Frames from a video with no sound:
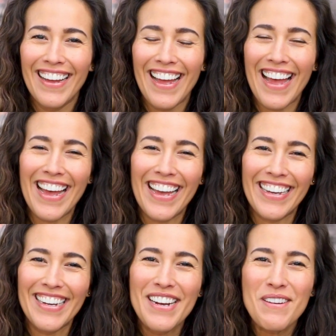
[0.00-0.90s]

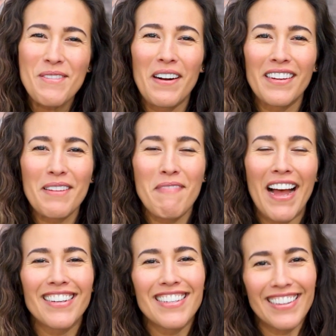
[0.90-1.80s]
Hey, welcome
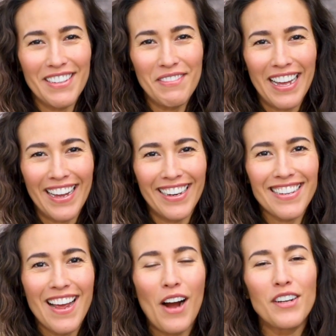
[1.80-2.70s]
back to Live Light,
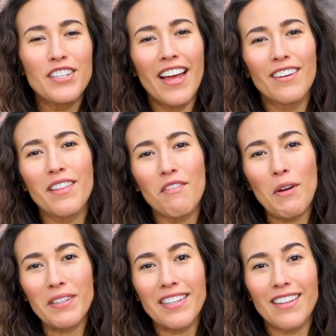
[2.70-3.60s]
our channel that
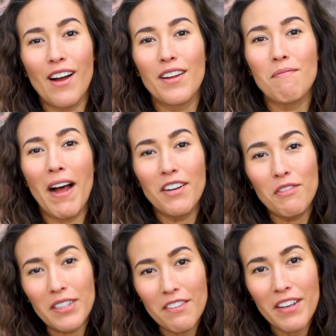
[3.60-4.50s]
focuses on
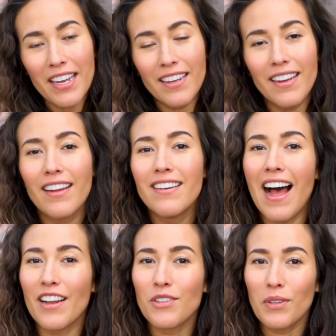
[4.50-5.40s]
mindful living,
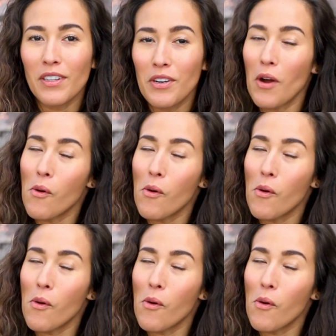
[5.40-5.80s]
natural and